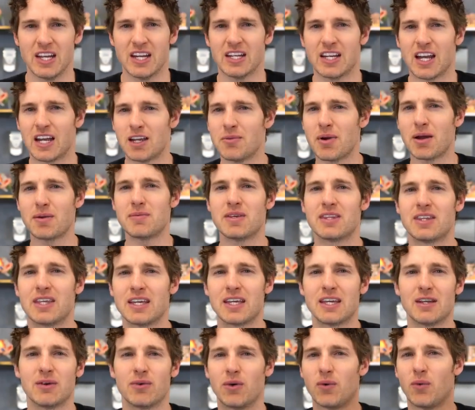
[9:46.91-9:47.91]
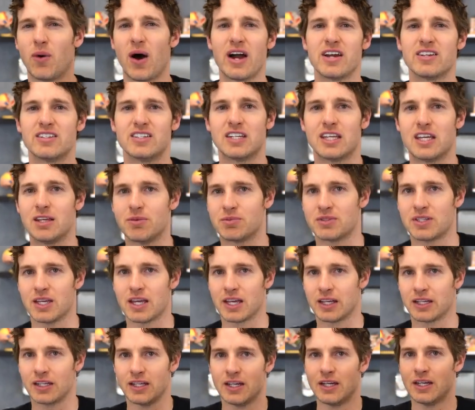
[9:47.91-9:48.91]
Now you might be thinking, well, why does he keep
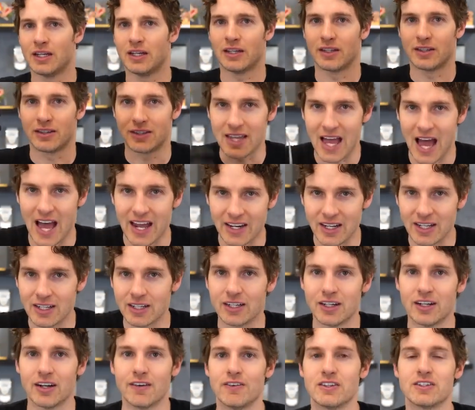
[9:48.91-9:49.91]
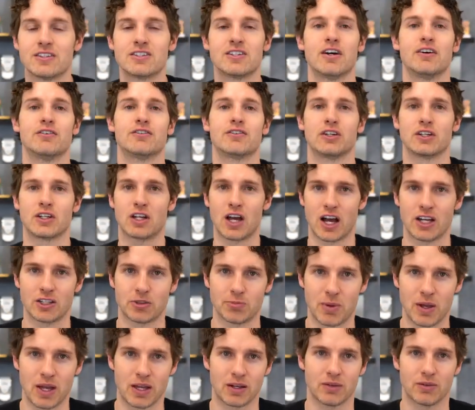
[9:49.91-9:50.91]
saying that in and of itself could cause
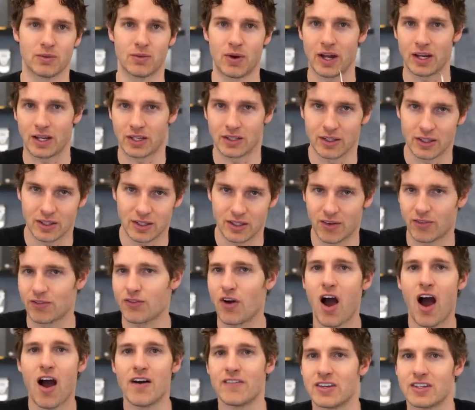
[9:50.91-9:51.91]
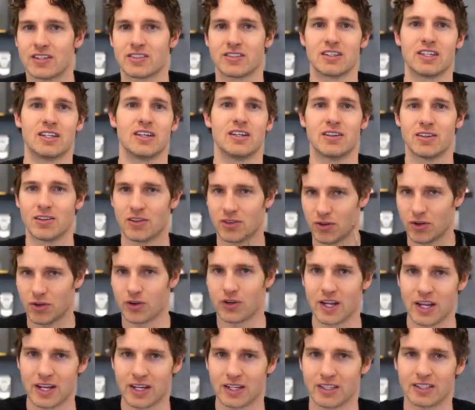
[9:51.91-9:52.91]
pain? Why can, obviously,
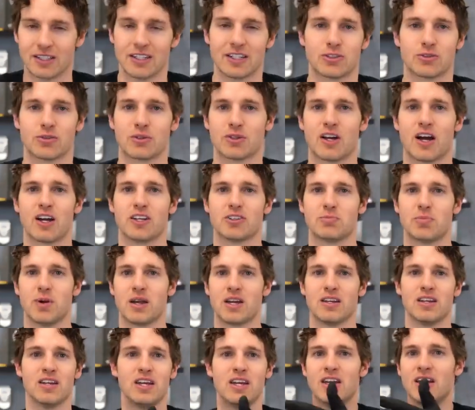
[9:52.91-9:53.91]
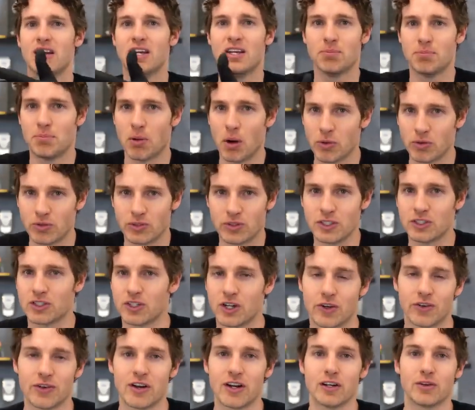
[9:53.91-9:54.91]
herniating a disc would cause pain. Bones
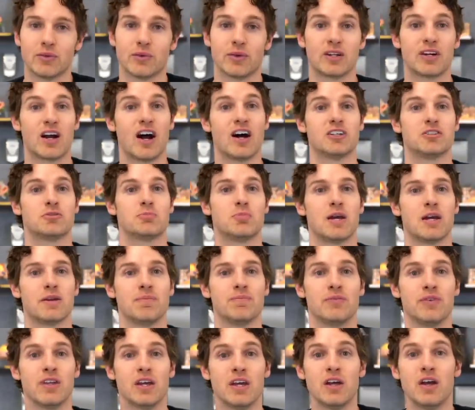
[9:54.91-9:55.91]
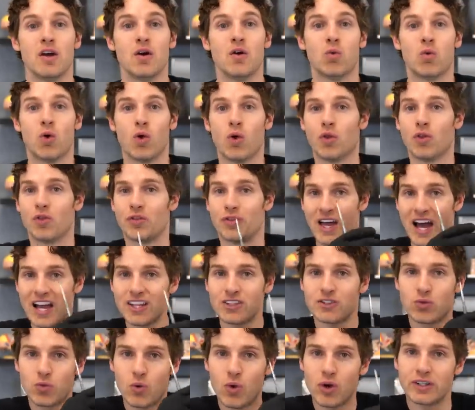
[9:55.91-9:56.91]
degenerating would cause pain. Well,
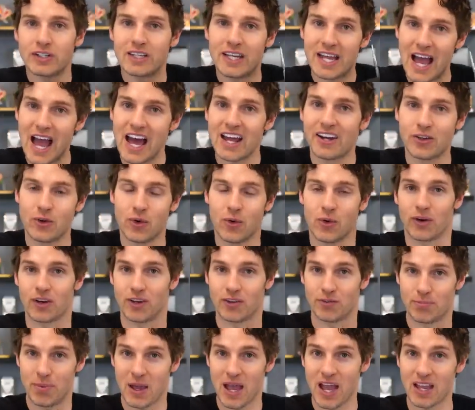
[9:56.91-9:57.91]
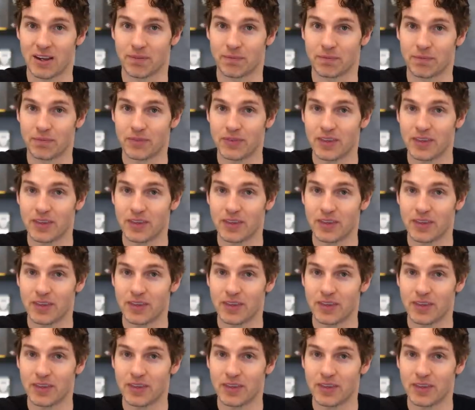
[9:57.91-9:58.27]
that's one category of pain.